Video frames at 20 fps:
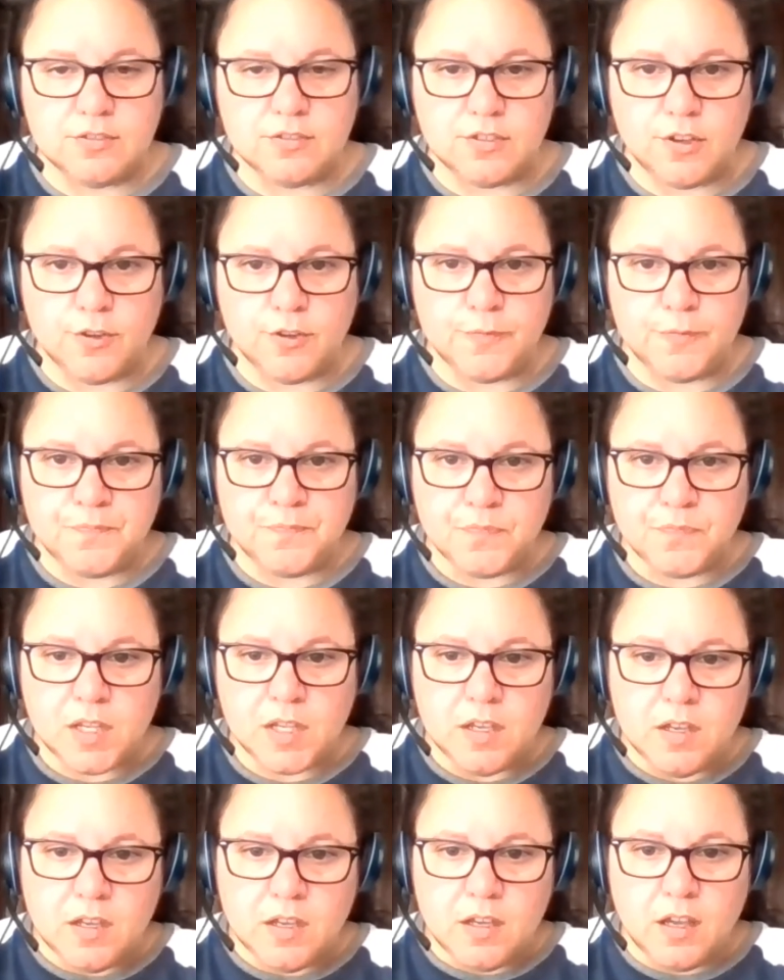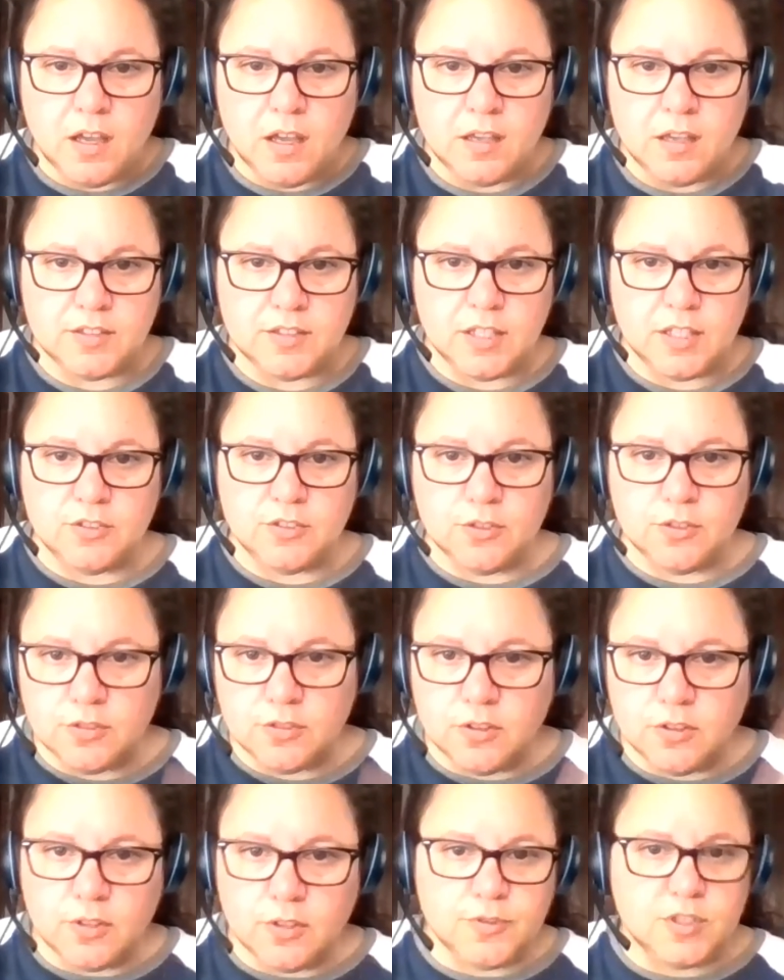So stay
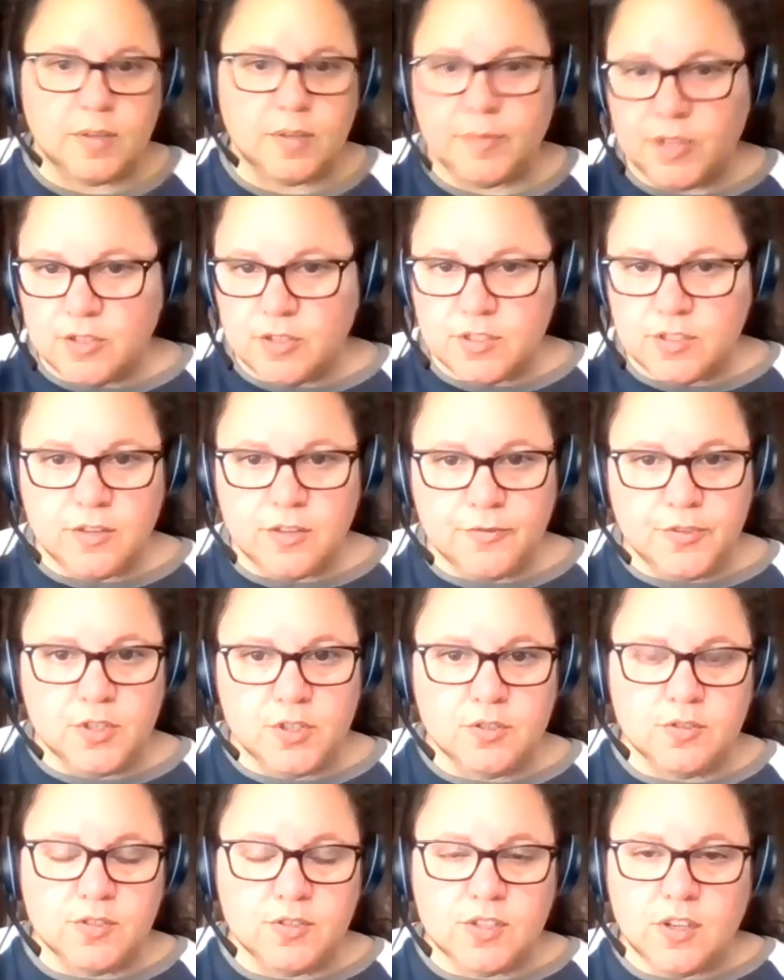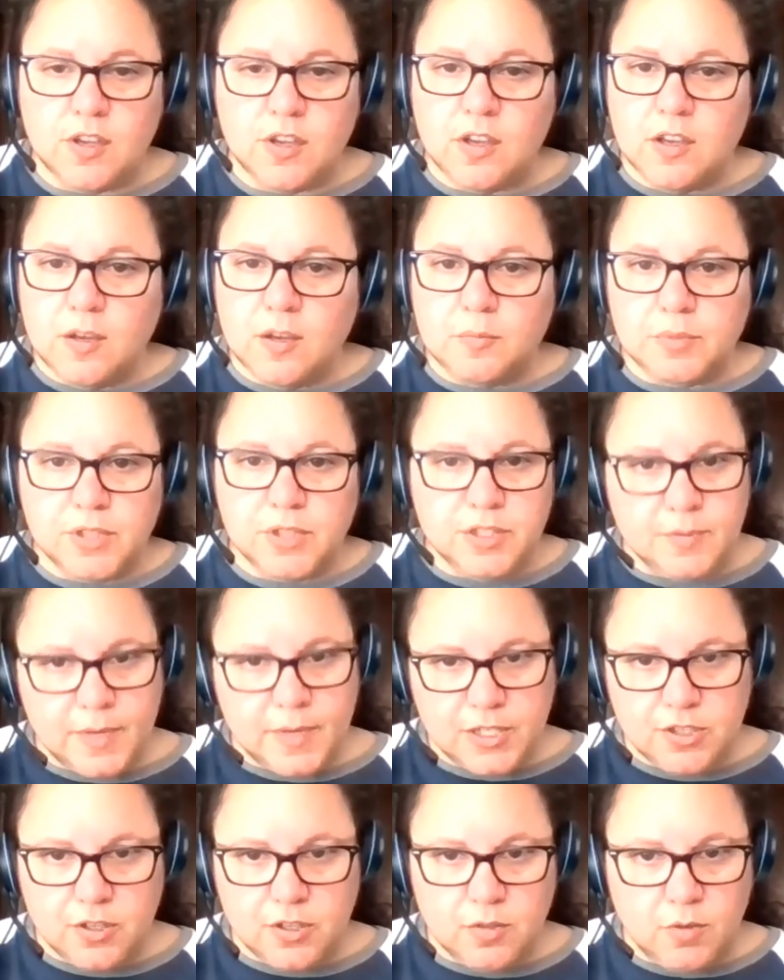tuned to look for some of those interviews. Please
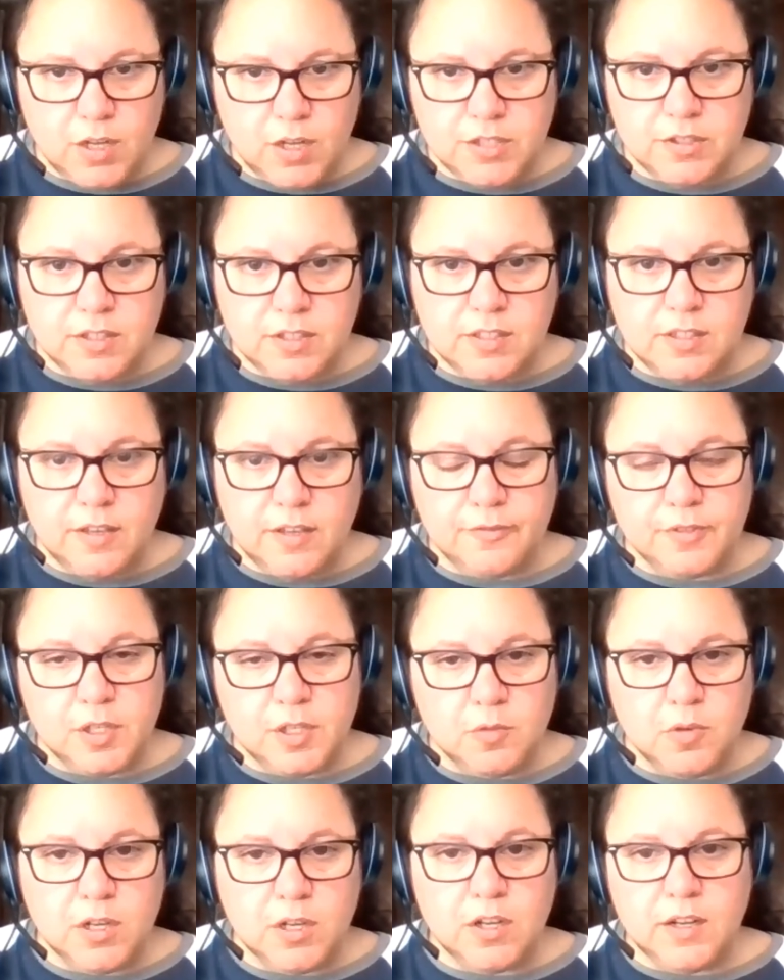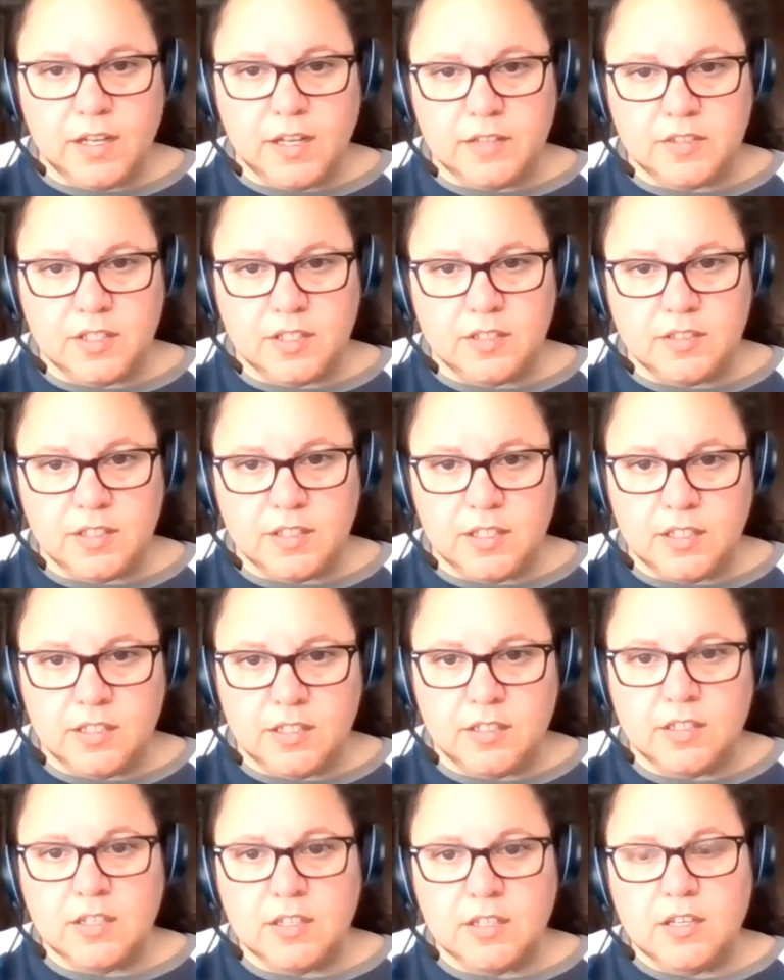make sure to watch the Stephanie one on
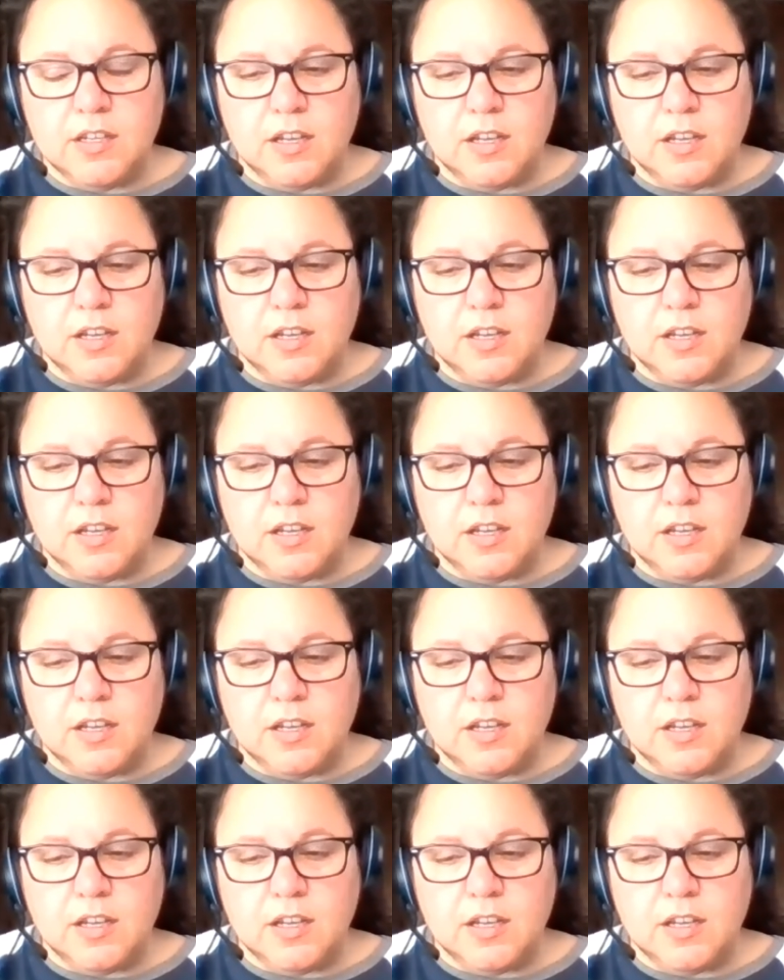NTT.